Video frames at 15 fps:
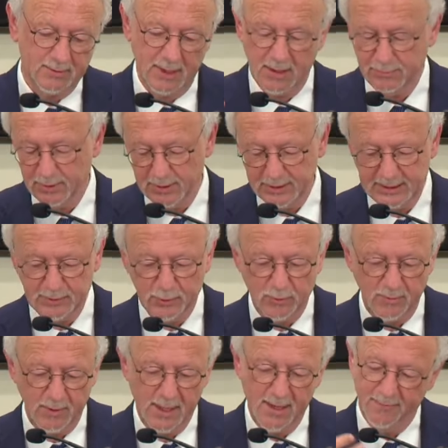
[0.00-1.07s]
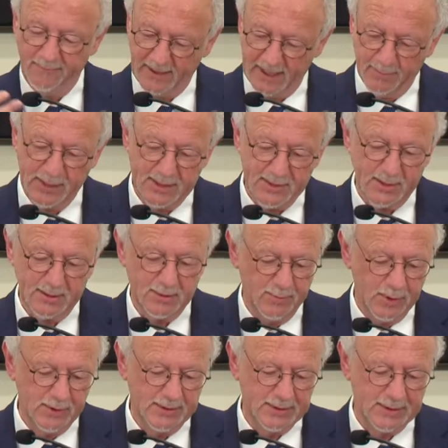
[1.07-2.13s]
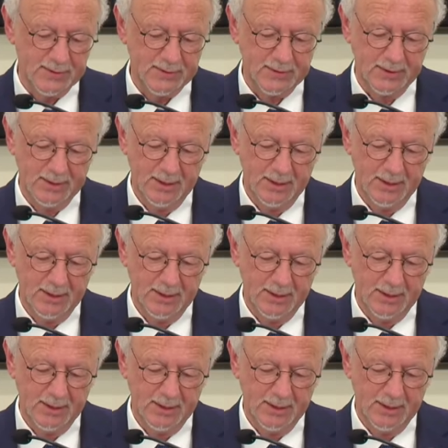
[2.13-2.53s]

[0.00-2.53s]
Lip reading: non-Hindu families and communities